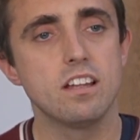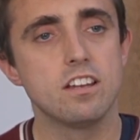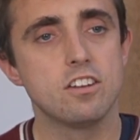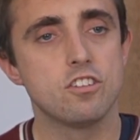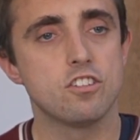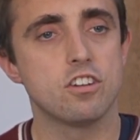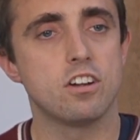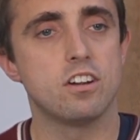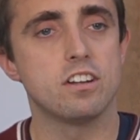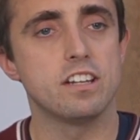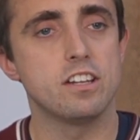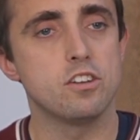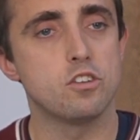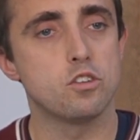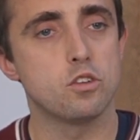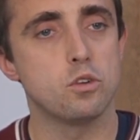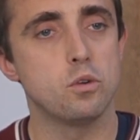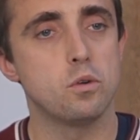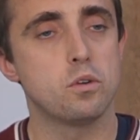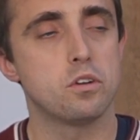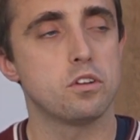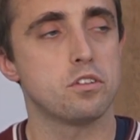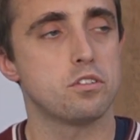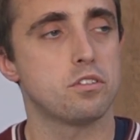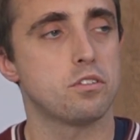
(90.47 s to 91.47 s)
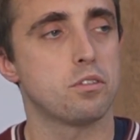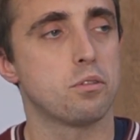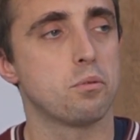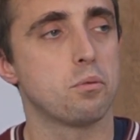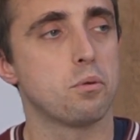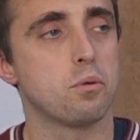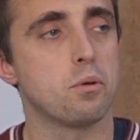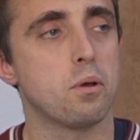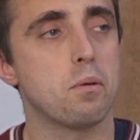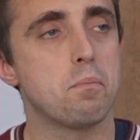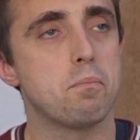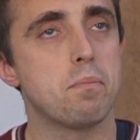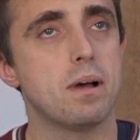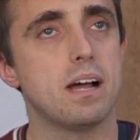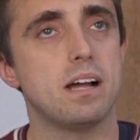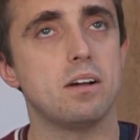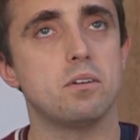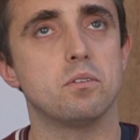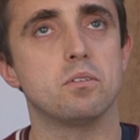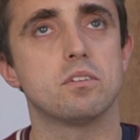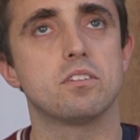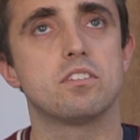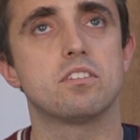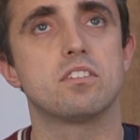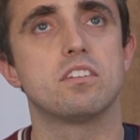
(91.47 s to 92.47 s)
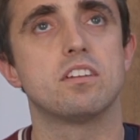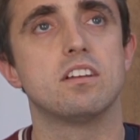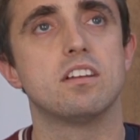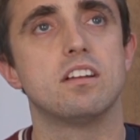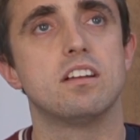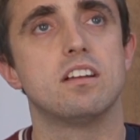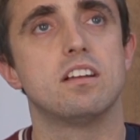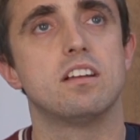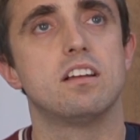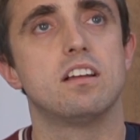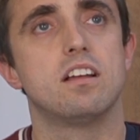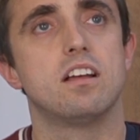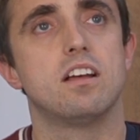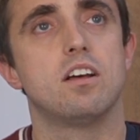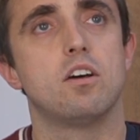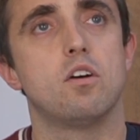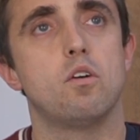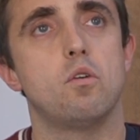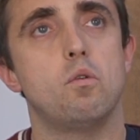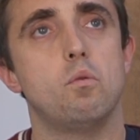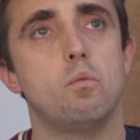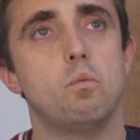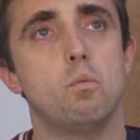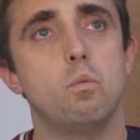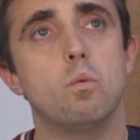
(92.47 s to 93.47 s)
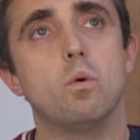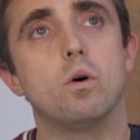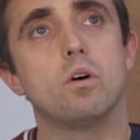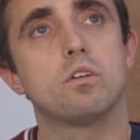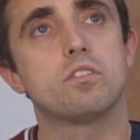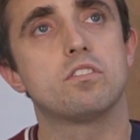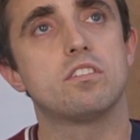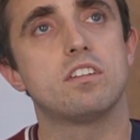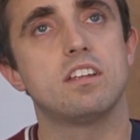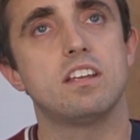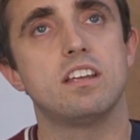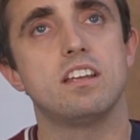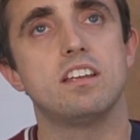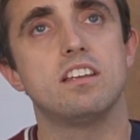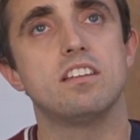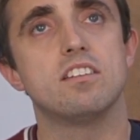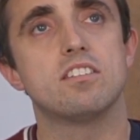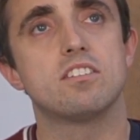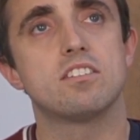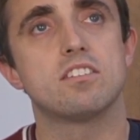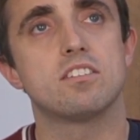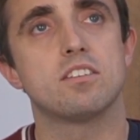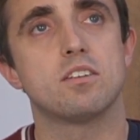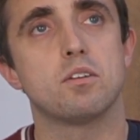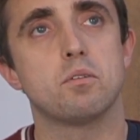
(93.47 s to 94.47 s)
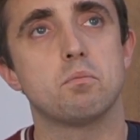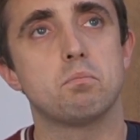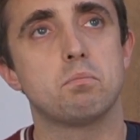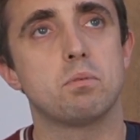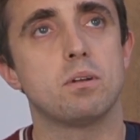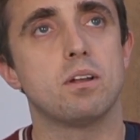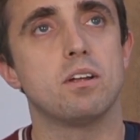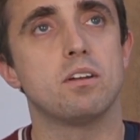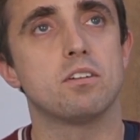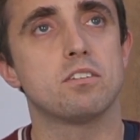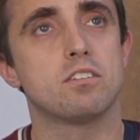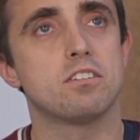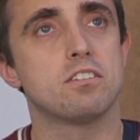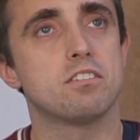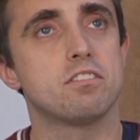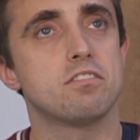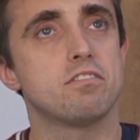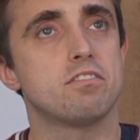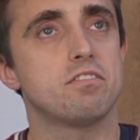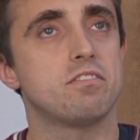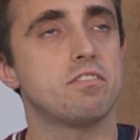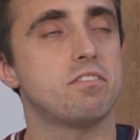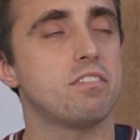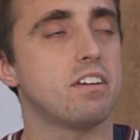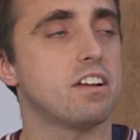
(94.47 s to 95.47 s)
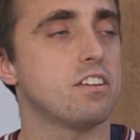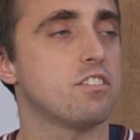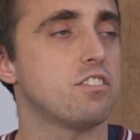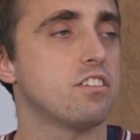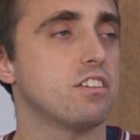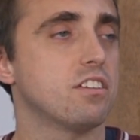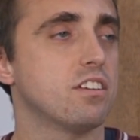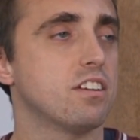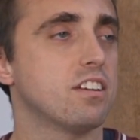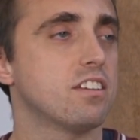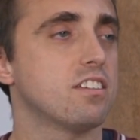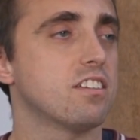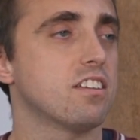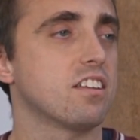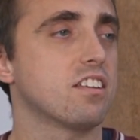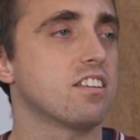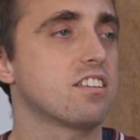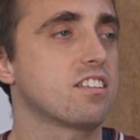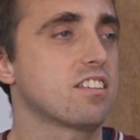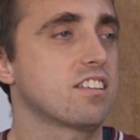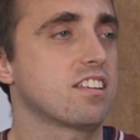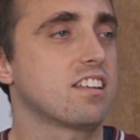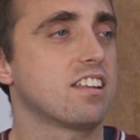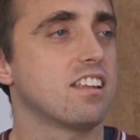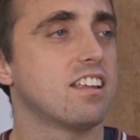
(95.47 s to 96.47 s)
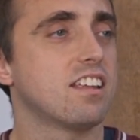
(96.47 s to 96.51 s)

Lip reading: Charlie, talk us through about what is plantar fasciitis.